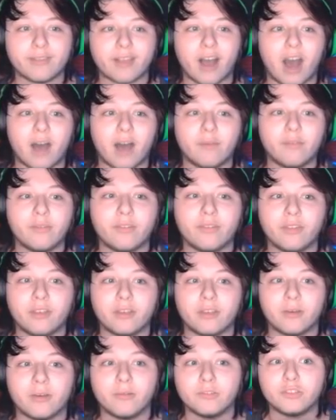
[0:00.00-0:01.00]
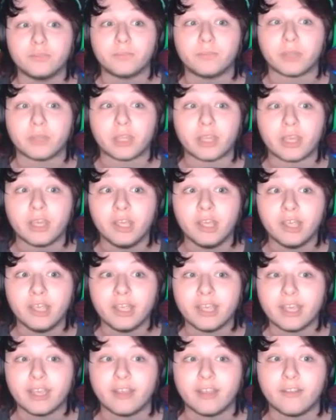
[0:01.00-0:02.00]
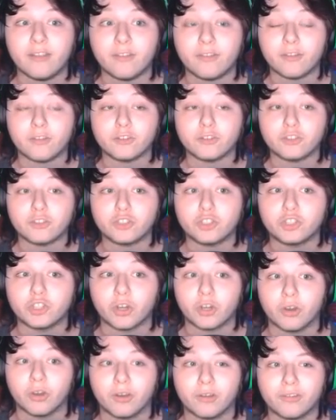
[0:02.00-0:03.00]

obviously going to be his shirt.